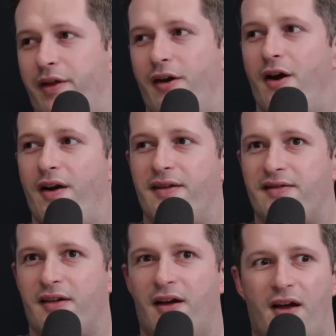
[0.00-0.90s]

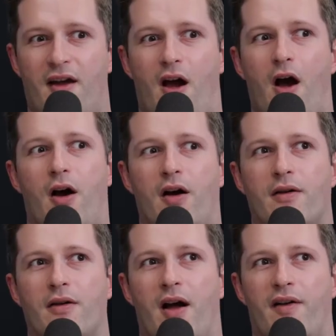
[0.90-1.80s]
It's,
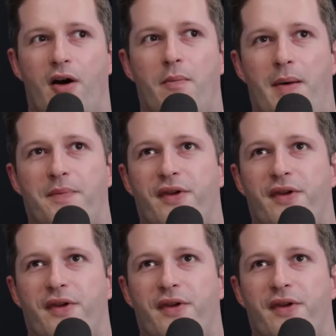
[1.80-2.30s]
I've got bums